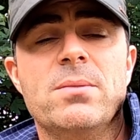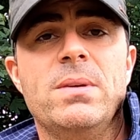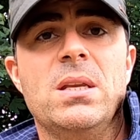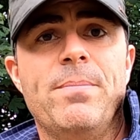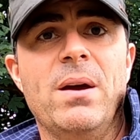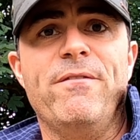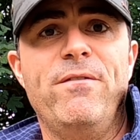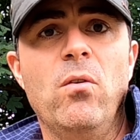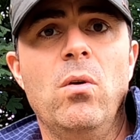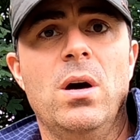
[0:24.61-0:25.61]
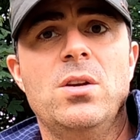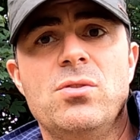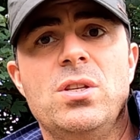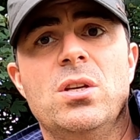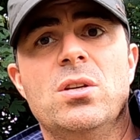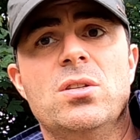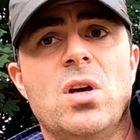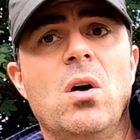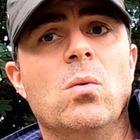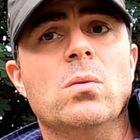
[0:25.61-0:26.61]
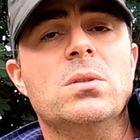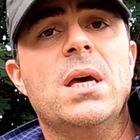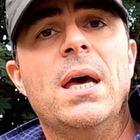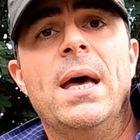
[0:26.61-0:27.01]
I mean, about 400 years old.